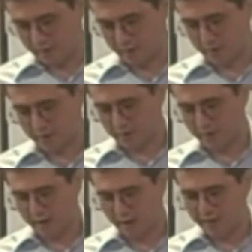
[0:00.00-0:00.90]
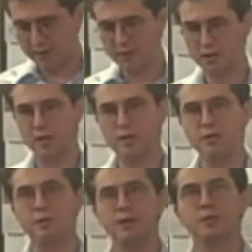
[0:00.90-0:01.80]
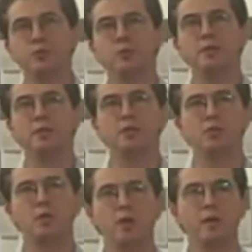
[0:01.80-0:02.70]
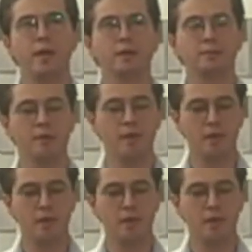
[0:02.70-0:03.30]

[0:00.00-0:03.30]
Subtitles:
I think it's encouraging that we saw that